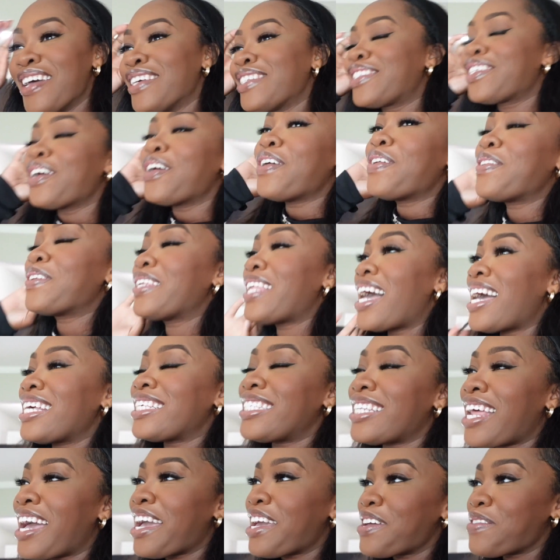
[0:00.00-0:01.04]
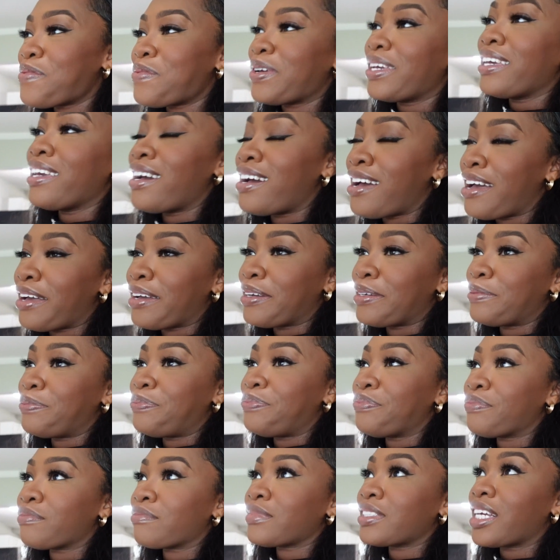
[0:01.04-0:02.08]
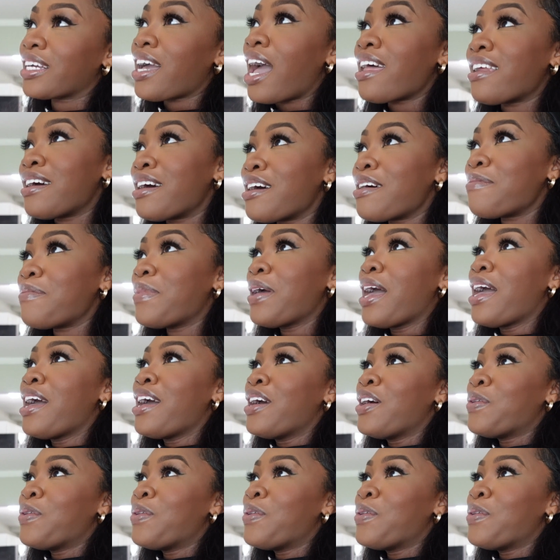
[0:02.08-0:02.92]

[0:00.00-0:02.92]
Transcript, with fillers: So last night we got up,